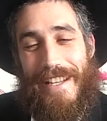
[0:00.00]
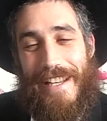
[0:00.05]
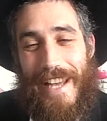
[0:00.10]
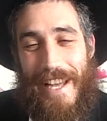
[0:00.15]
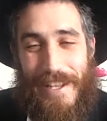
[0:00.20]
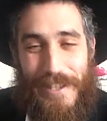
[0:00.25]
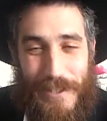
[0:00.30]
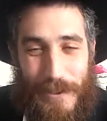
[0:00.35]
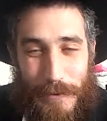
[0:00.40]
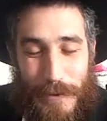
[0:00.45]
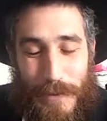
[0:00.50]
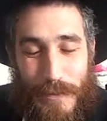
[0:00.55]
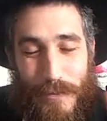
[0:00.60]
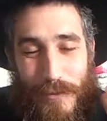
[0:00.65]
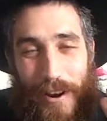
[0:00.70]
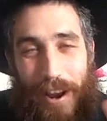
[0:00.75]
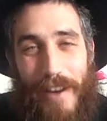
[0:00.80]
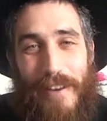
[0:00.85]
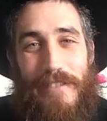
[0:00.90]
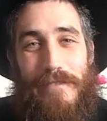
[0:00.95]
And she was
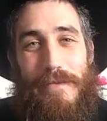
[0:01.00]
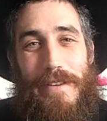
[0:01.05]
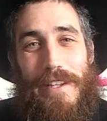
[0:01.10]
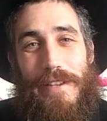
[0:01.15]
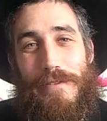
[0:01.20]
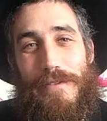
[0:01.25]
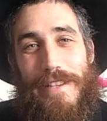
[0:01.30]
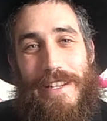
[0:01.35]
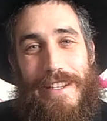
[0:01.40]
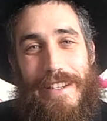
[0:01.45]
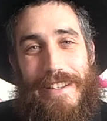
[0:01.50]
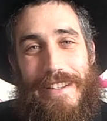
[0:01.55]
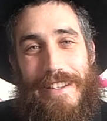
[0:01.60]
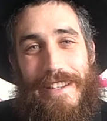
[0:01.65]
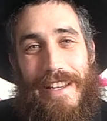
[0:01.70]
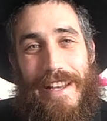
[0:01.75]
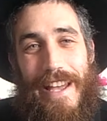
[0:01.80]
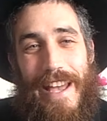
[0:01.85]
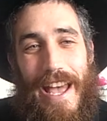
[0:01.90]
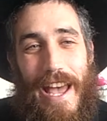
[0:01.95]
proud of being unique.
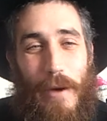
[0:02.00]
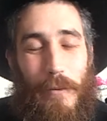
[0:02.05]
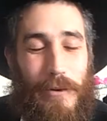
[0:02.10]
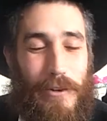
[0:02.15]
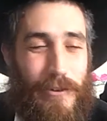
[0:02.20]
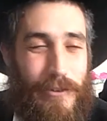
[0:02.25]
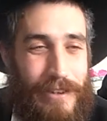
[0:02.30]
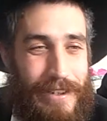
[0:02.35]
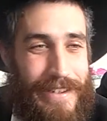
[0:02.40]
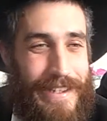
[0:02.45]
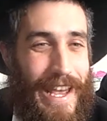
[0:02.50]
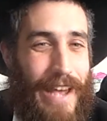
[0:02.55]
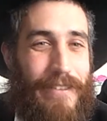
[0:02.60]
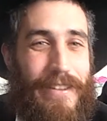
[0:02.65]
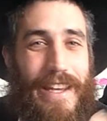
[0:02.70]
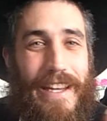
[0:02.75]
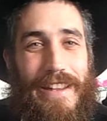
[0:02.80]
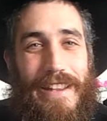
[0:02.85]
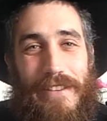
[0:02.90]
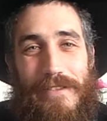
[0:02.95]
And when you're in a town
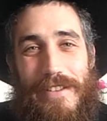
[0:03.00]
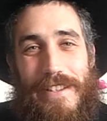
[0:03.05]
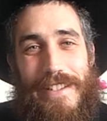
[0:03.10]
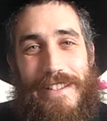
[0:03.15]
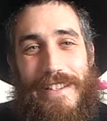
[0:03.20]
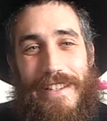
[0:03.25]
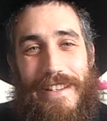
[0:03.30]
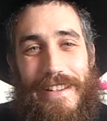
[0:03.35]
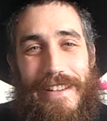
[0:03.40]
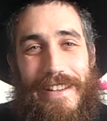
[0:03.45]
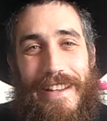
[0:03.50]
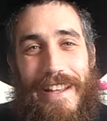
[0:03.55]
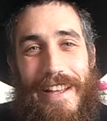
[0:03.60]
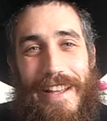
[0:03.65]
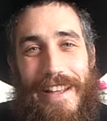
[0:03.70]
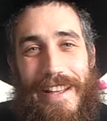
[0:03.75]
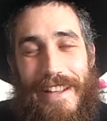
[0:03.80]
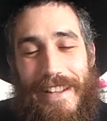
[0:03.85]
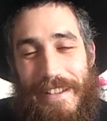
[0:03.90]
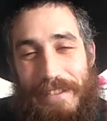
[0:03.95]
like Livingston,
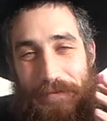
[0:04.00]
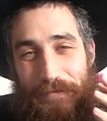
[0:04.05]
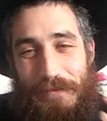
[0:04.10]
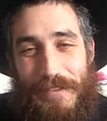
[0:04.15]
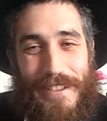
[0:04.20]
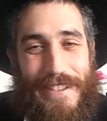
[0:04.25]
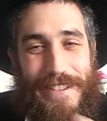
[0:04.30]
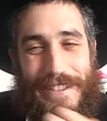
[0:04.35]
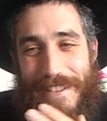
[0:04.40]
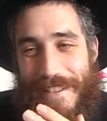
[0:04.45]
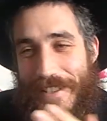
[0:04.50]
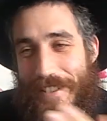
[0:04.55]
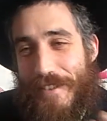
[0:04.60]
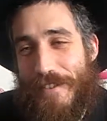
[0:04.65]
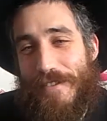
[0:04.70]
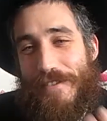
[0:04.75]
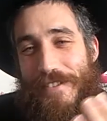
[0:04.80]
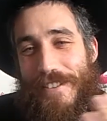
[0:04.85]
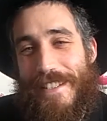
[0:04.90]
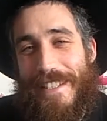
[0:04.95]
you
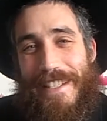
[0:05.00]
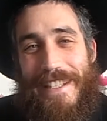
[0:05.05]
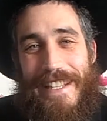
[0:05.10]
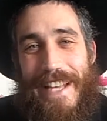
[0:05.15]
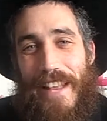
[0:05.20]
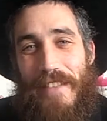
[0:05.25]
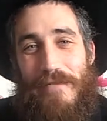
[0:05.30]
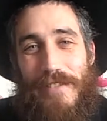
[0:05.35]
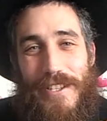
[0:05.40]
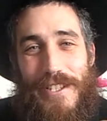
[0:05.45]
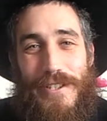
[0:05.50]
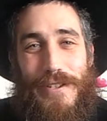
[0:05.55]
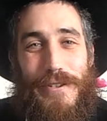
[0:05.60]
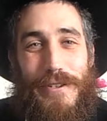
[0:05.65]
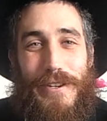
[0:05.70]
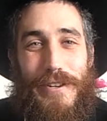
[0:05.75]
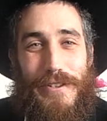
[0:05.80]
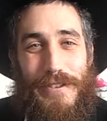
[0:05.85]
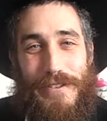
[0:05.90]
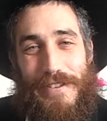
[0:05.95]
don't really get much
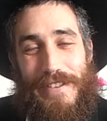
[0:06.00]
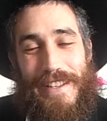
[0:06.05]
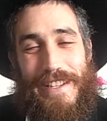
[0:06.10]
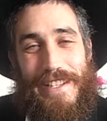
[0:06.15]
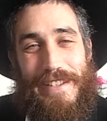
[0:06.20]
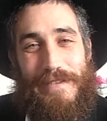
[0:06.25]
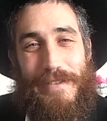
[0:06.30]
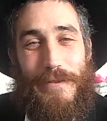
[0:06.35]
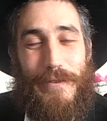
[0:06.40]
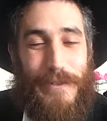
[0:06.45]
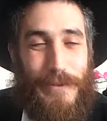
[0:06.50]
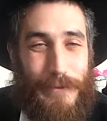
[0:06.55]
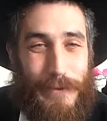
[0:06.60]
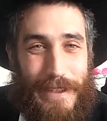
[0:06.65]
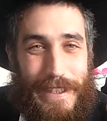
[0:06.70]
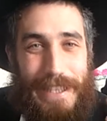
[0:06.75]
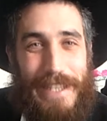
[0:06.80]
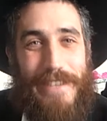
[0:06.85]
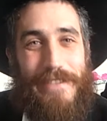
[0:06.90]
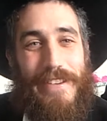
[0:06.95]
kudos for this, but when you
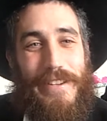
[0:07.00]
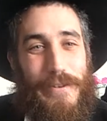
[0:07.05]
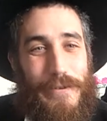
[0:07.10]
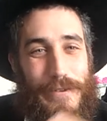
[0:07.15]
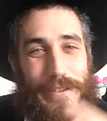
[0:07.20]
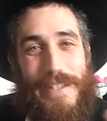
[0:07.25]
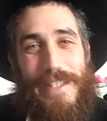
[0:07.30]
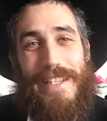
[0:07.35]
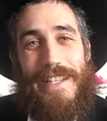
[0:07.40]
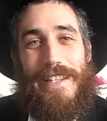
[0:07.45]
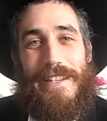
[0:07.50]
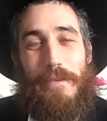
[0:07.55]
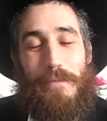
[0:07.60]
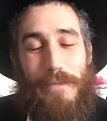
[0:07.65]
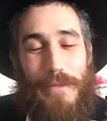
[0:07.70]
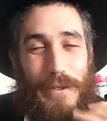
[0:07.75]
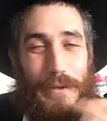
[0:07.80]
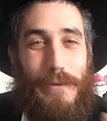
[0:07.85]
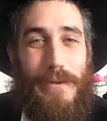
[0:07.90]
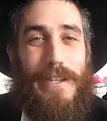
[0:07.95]
leave and you see the
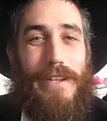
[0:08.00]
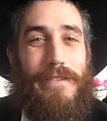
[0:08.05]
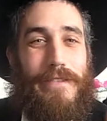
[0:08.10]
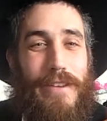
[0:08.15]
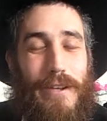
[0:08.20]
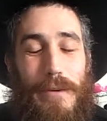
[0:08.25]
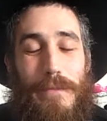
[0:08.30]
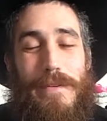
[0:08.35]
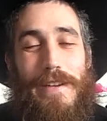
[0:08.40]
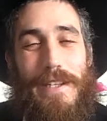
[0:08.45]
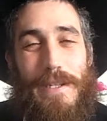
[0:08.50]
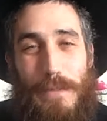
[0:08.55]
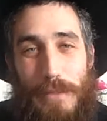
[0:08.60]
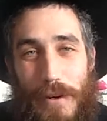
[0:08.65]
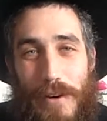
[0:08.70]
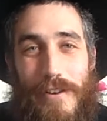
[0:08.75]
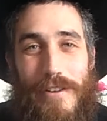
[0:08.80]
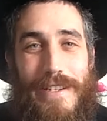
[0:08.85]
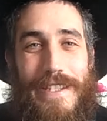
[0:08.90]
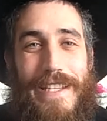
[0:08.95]
beauty of the human
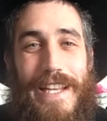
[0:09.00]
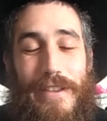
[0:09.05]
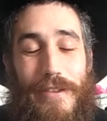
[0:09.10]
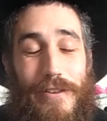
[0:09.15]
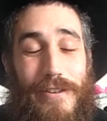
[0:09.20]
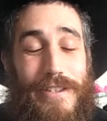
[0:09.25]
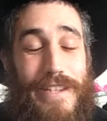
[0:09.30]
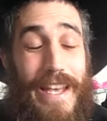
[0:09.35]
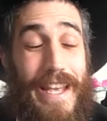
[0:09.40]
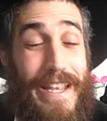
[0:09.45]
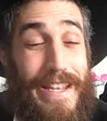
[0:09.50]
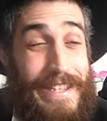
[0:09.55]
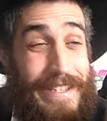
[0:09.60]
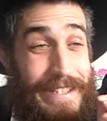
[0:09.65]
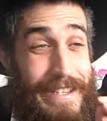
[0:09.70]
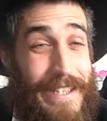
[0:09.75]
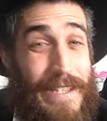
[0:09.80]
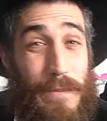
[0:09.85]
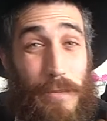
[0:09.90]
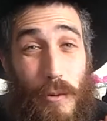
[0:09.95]
experience is that there's
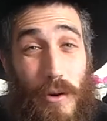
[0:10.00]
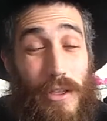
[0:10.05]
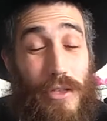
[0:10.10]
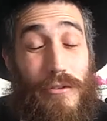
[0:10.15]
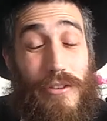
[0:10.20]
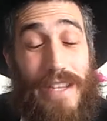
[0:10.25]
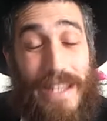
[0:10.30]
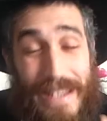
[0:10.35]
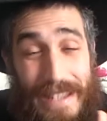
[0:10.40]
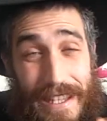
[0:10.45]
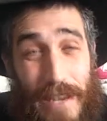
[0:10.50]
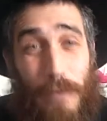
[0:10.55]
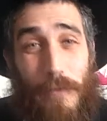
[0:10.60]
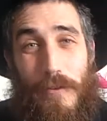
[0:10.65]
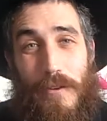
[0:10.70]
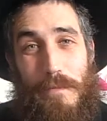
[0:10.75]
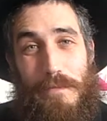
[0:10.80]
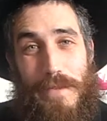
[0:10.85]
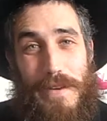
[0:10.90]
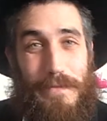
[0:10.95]
6.3
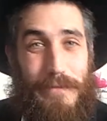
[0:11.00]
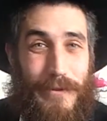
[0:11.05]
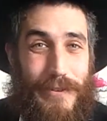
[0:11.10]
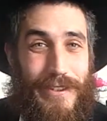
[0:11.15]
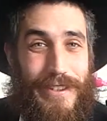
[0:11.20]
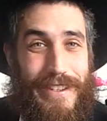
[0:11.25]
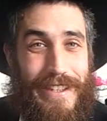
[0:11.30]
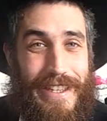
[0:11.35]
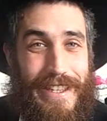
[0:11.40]
different people.